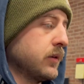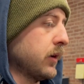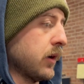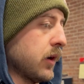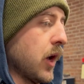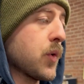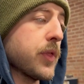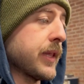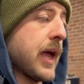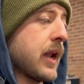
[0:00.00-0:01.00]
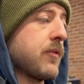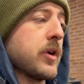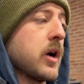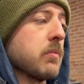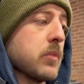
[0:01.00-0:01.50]
Other than that, I haven't
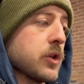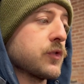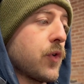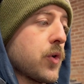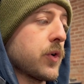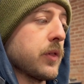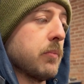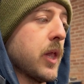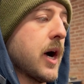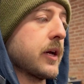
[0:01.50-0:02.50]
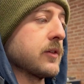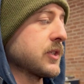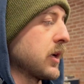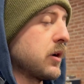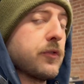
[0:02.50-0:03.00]
gone much further on the block
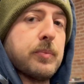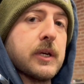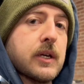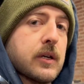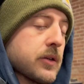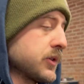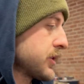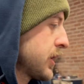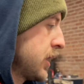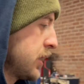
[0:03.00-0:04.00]
itself because